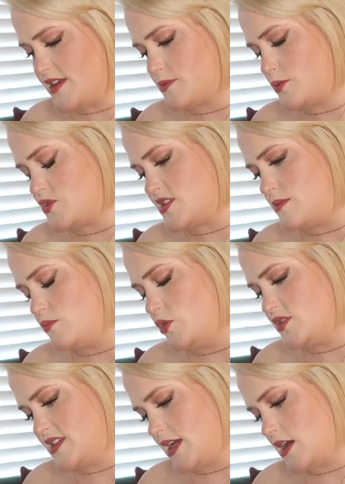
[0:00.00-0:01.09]
this one, which is in
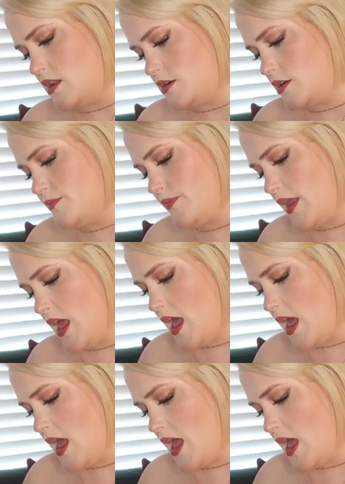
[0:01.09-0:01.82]
multicolor.